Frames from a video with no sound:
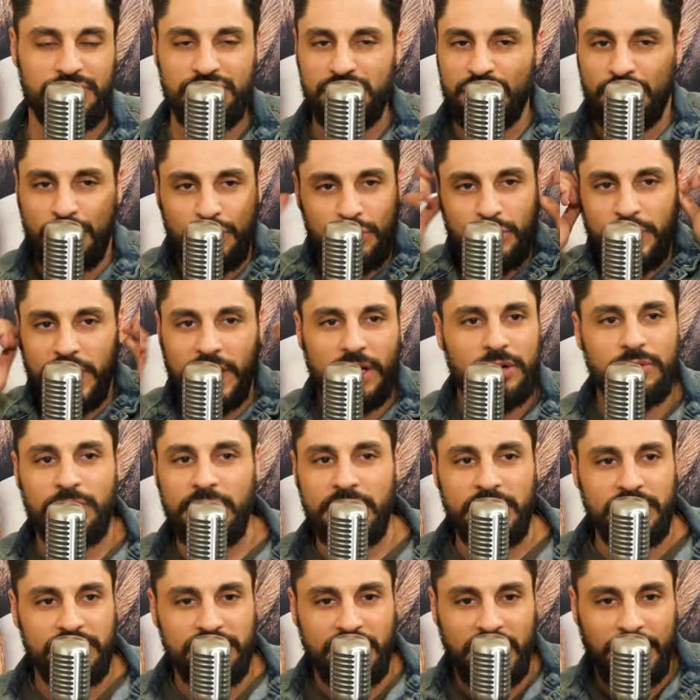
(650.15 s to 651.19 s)
Two
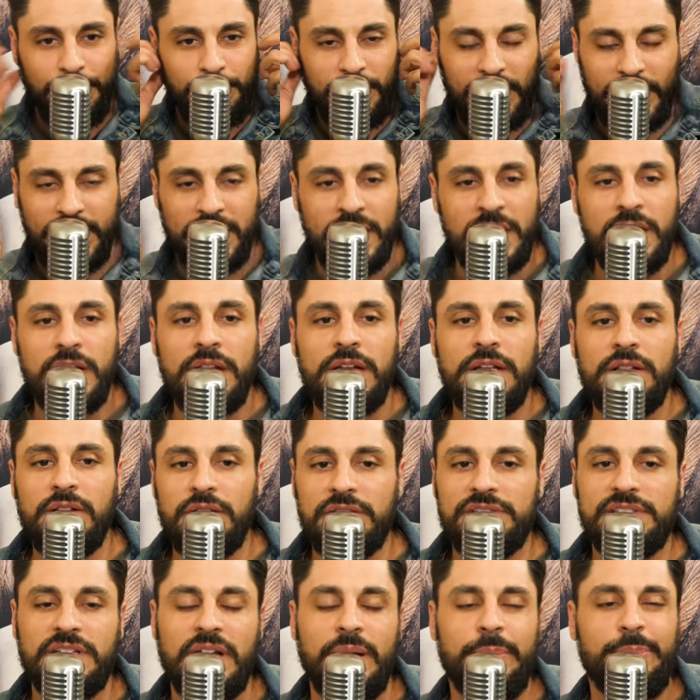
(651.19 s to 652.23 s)
earrings. Like he
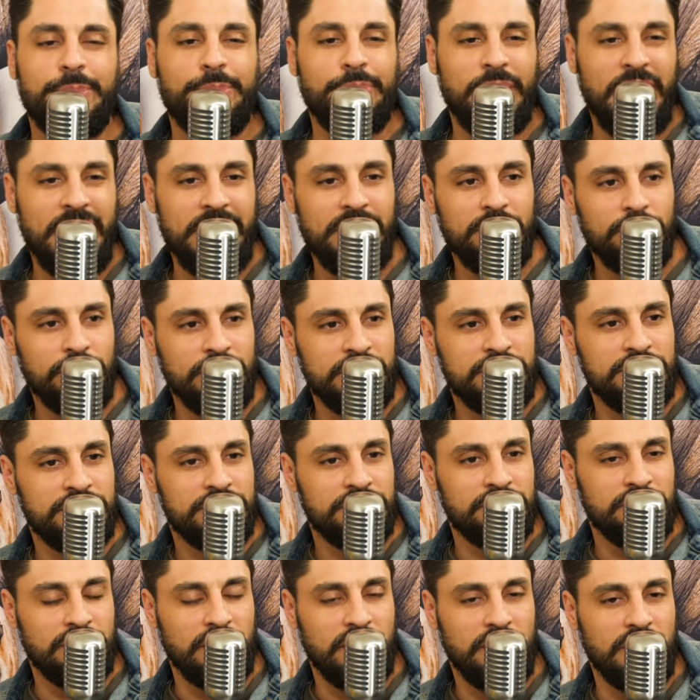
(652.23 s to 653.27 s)
looks like a
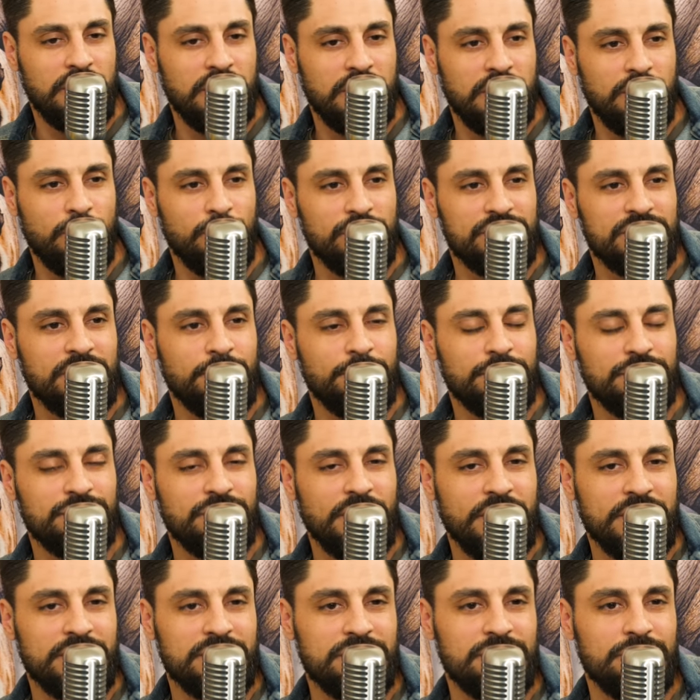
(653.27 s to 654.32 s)
pirate or someone
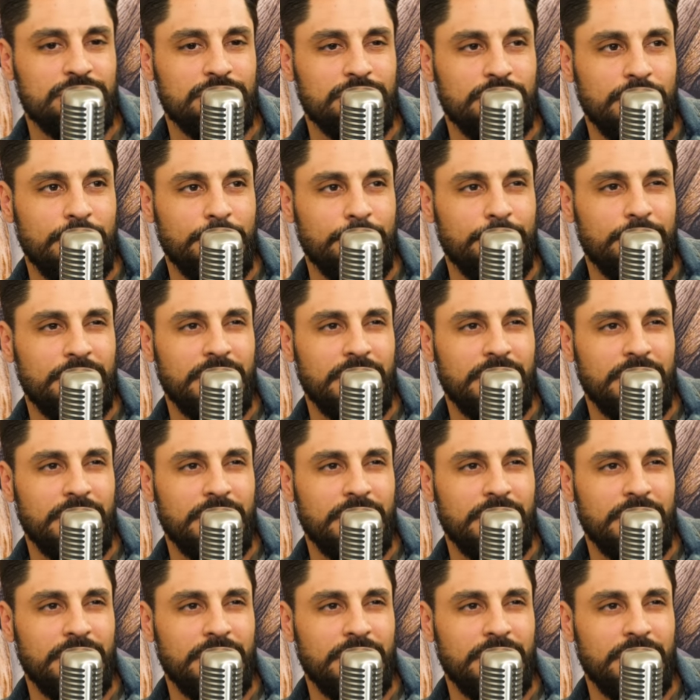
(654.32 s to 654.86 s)
trying to